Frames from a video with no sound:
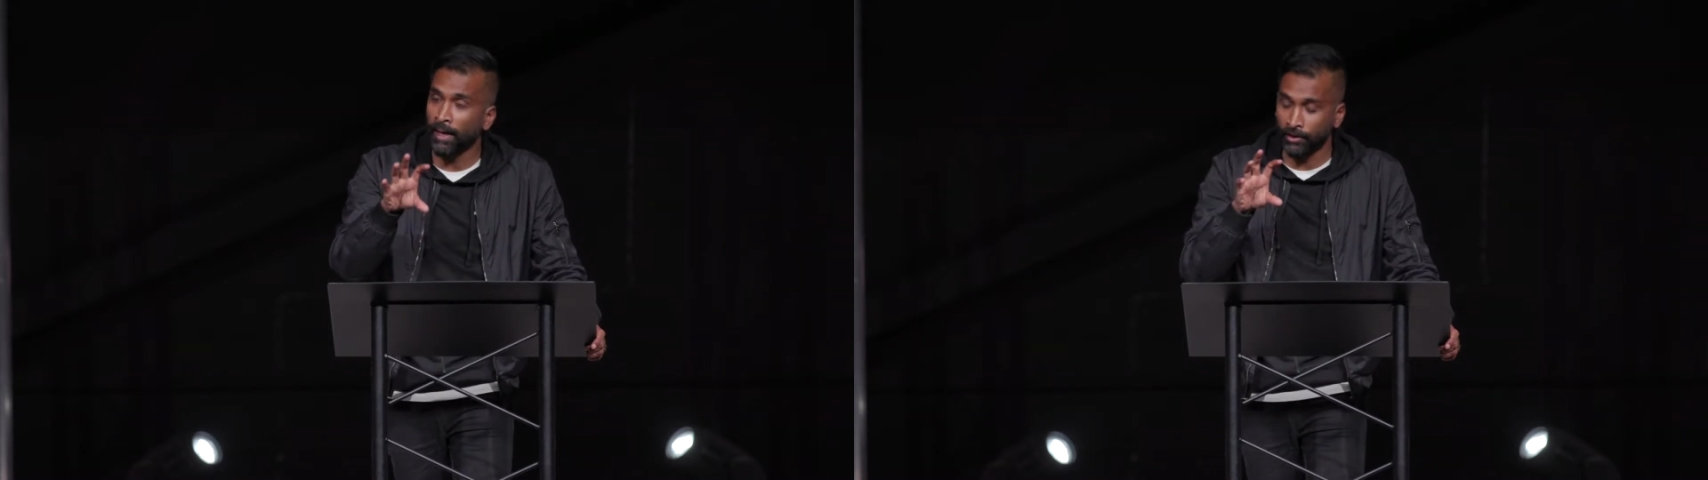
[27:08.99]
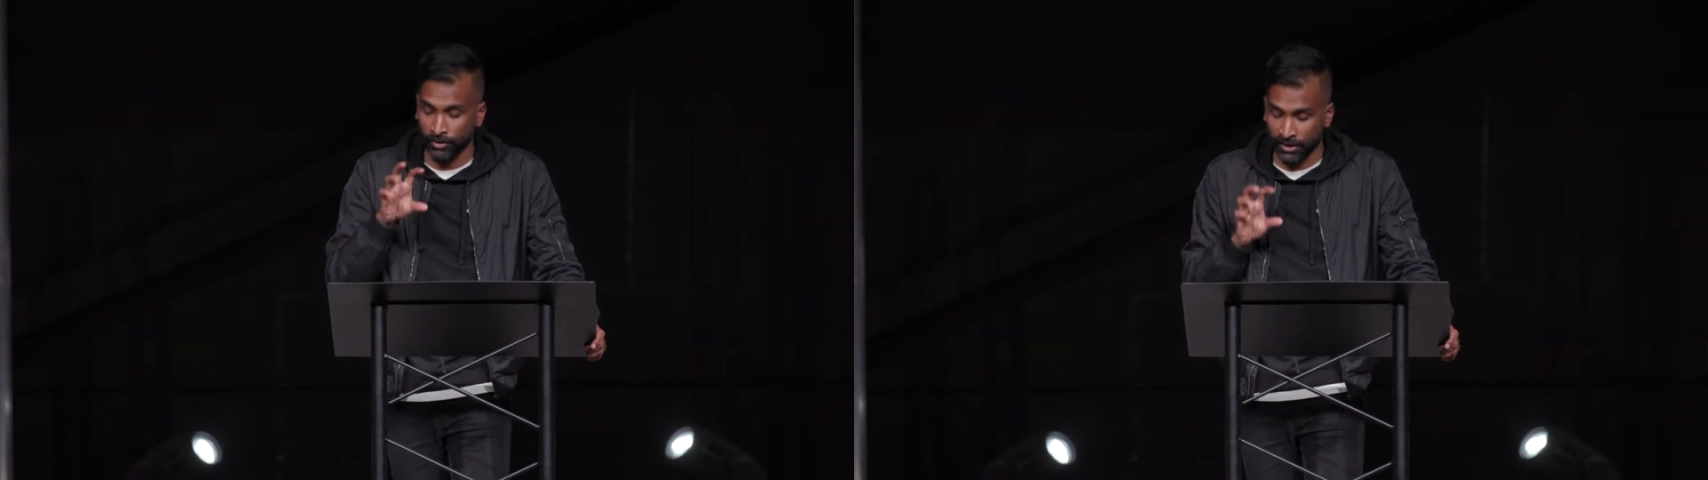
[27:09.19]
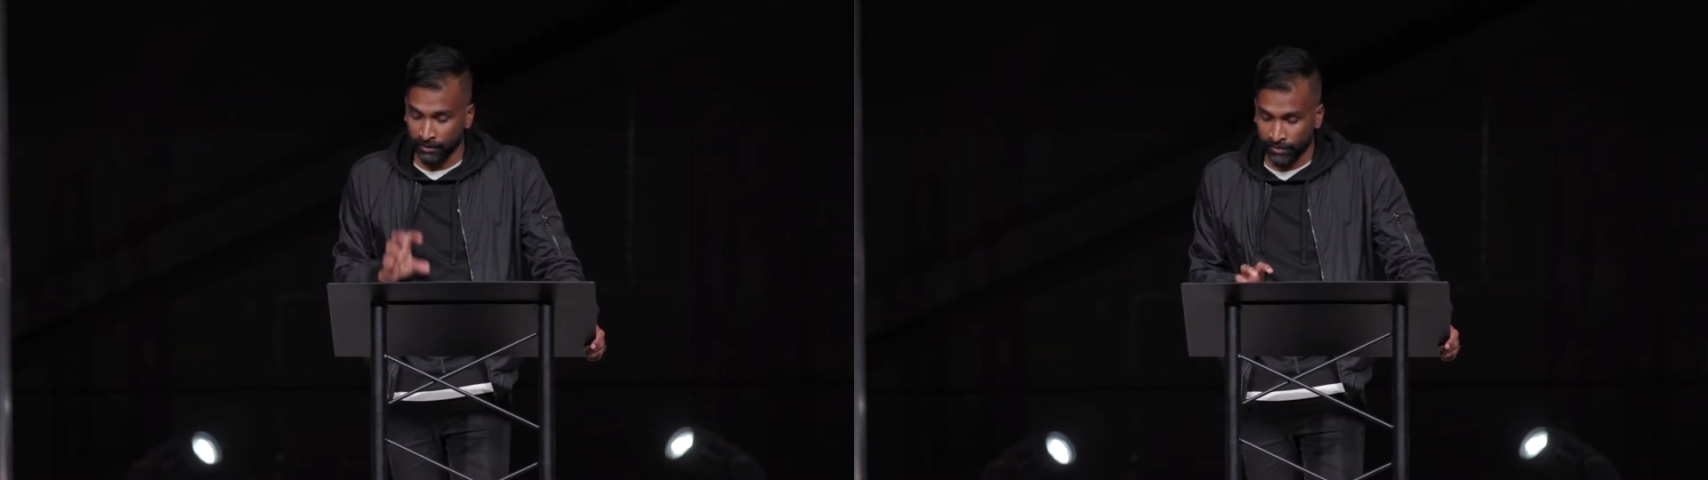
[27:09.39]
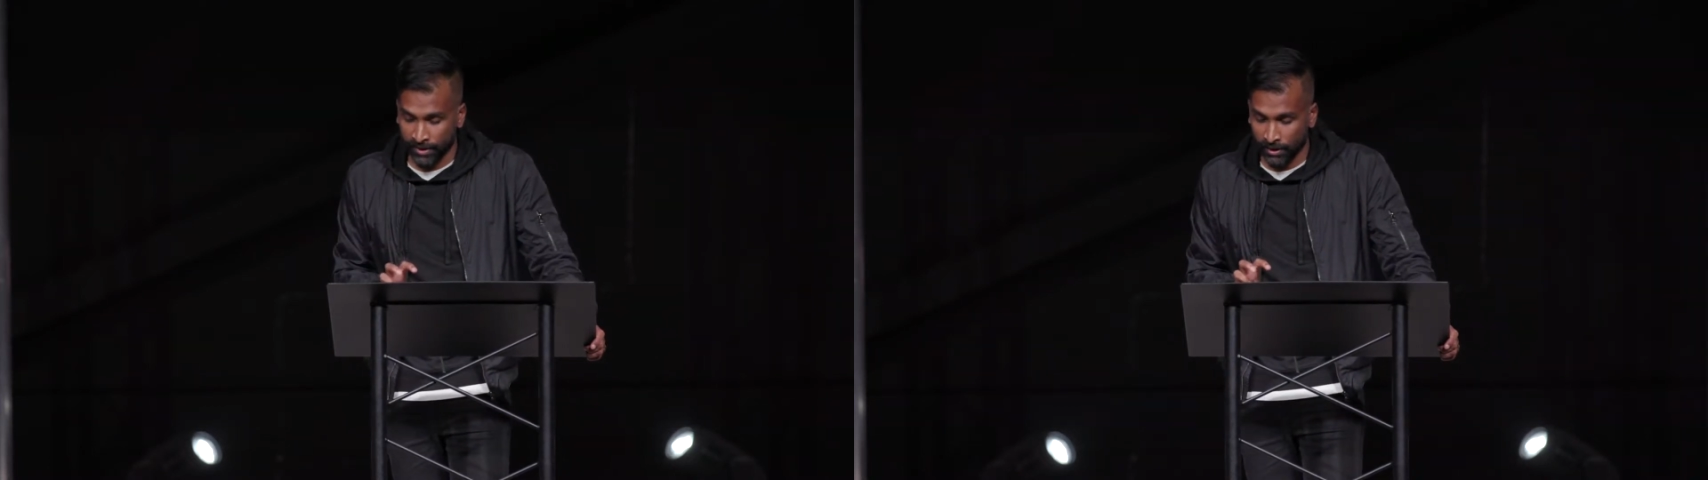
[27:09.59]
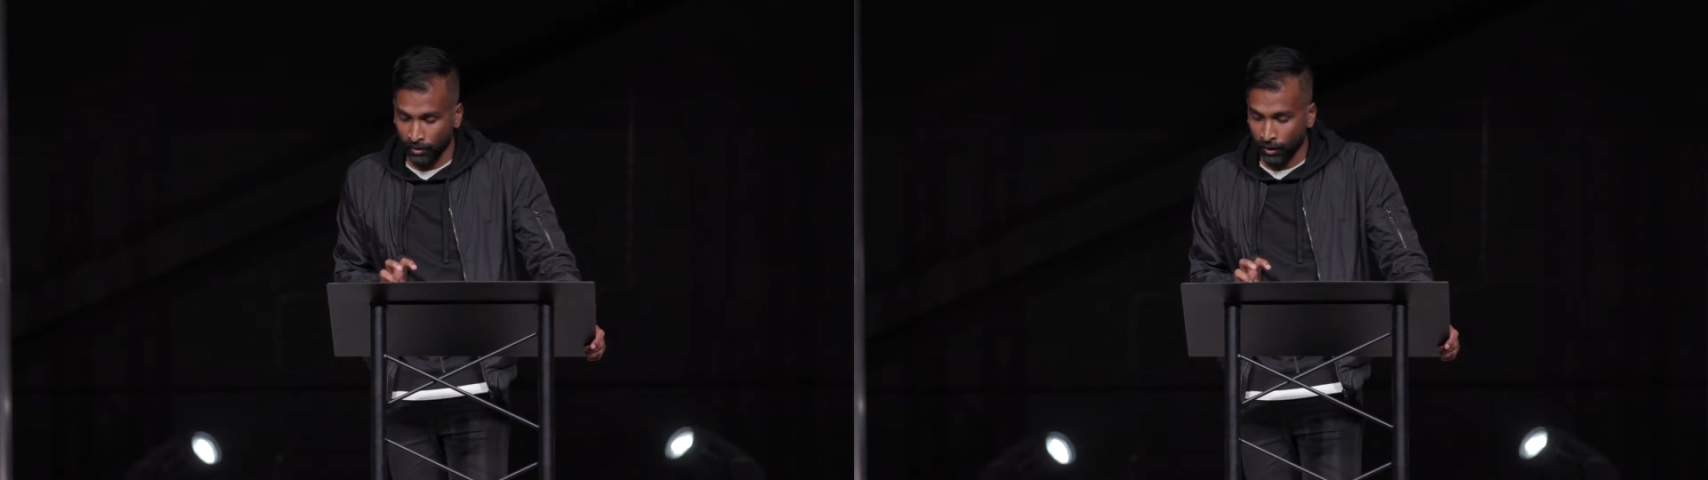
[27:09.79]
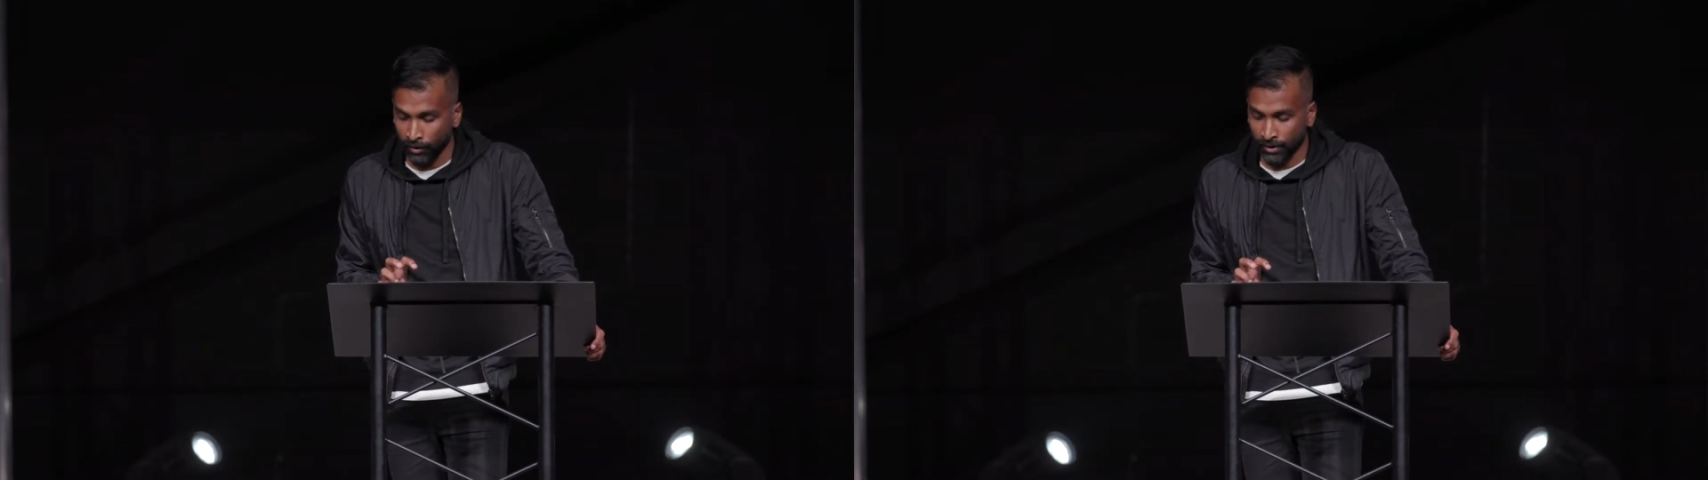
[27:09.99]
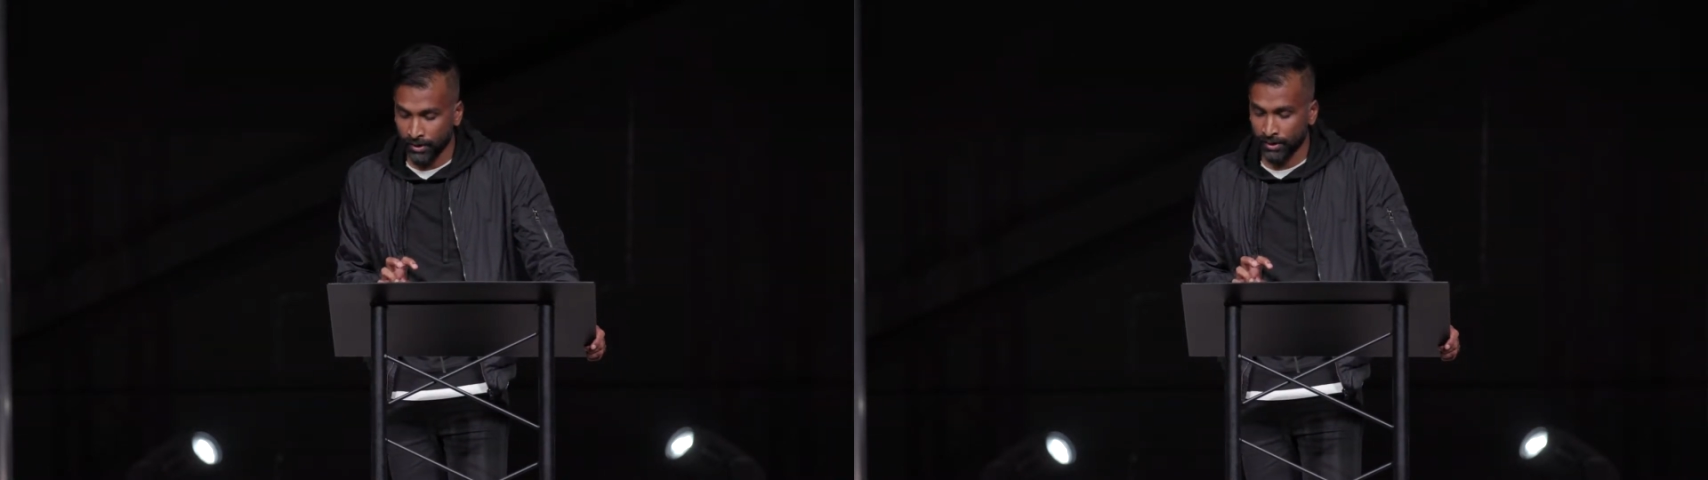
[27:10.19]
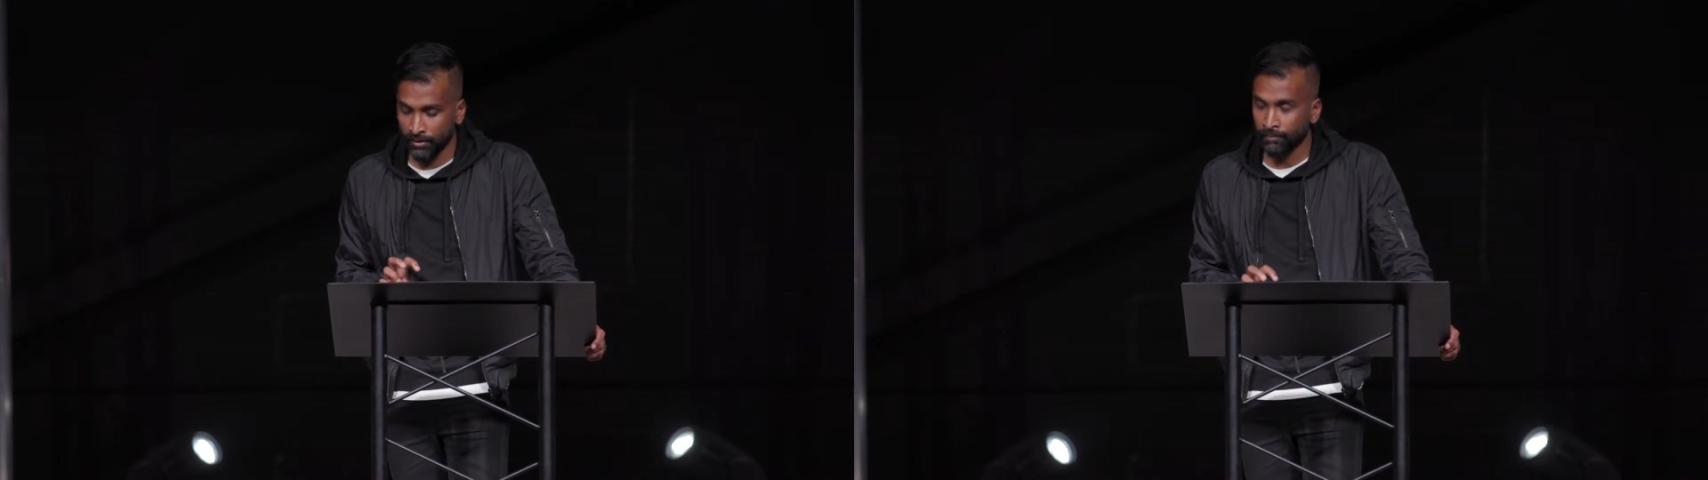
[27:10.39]
those gifts of
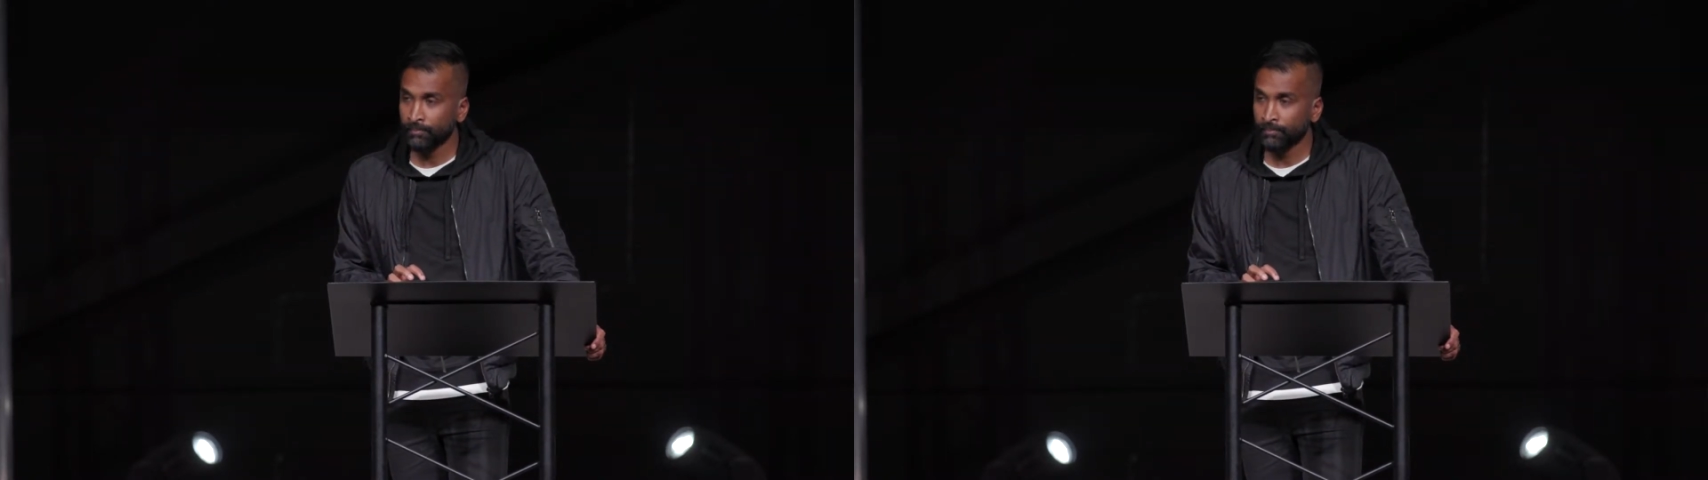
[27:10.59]
others.